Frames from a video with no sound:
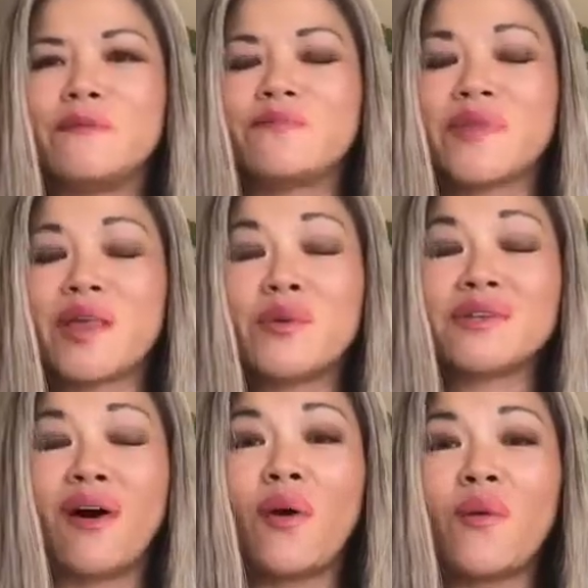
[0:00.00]
it was
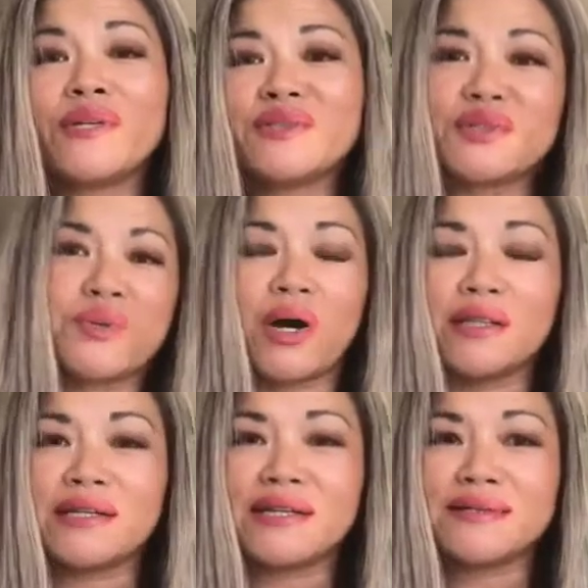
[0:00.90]
always good
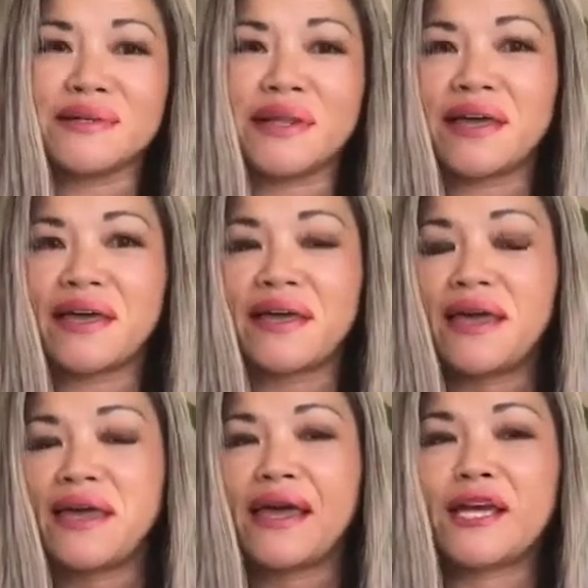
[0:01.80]
quality. So like
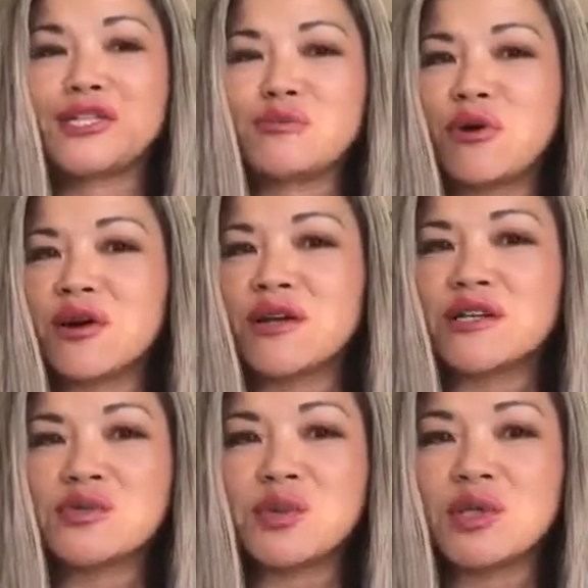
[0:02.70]
Asian
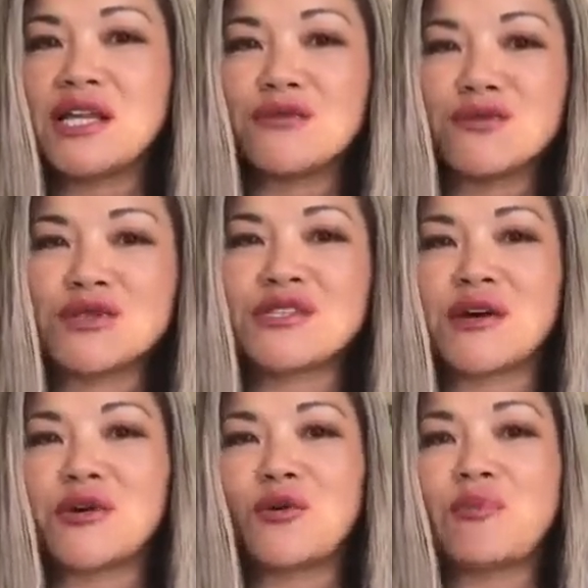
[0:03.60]
markets will never
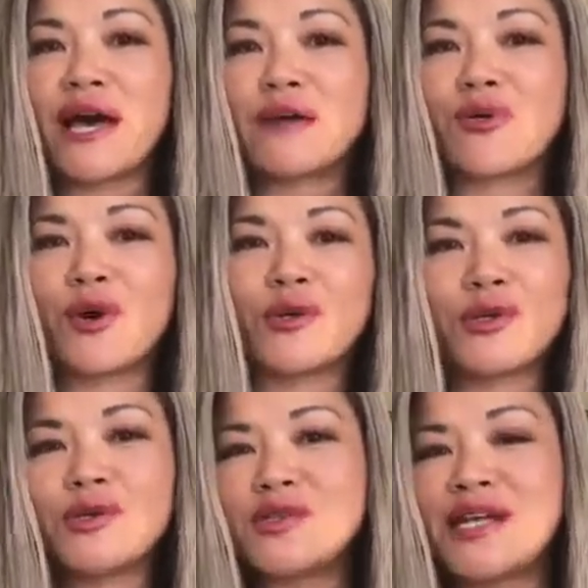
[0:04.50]
sell you bad
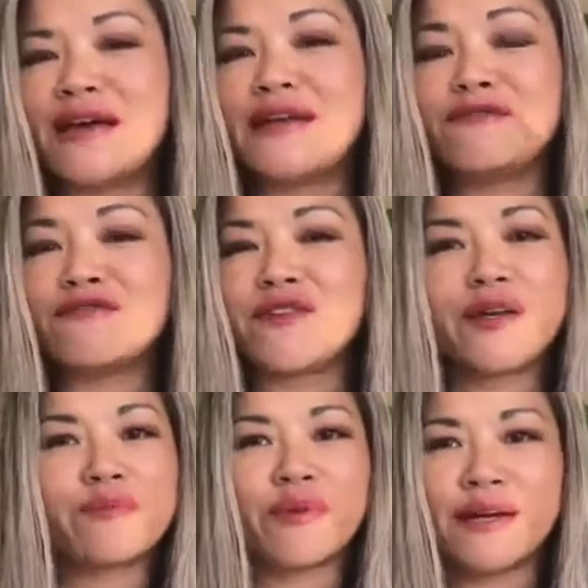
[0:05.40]
produce at
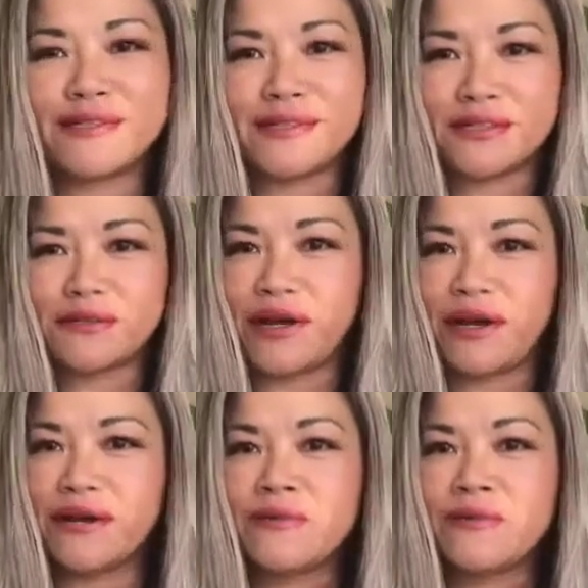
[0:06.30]
inflated prices, right?